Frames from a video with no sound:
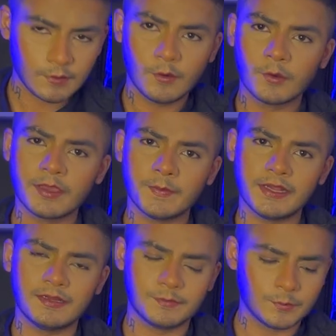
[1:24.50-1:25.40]
Okay,
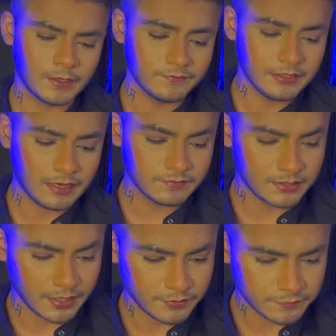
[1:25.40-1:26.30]
pile number one, we have the
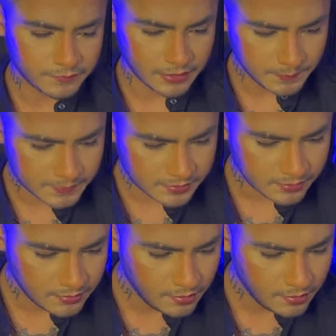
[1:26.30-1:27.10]
Nine of Cups,